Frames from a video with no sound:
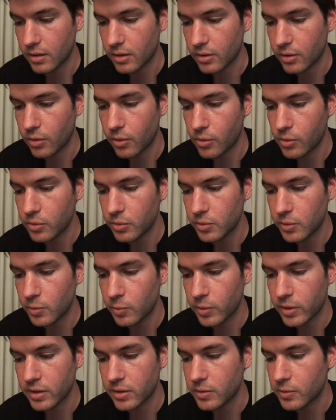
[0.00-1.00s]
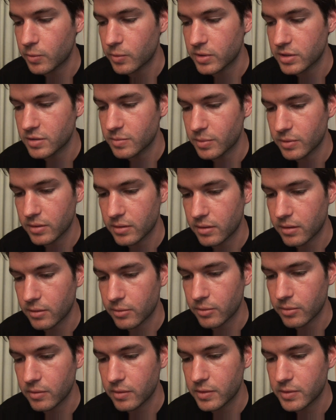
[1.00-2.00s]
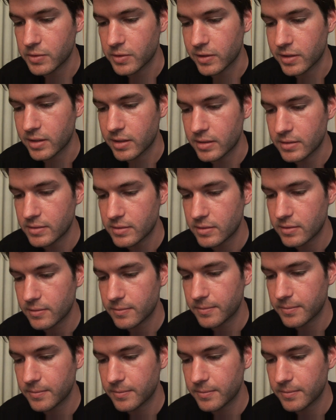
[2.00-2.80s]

Cold wind whispered through the trees.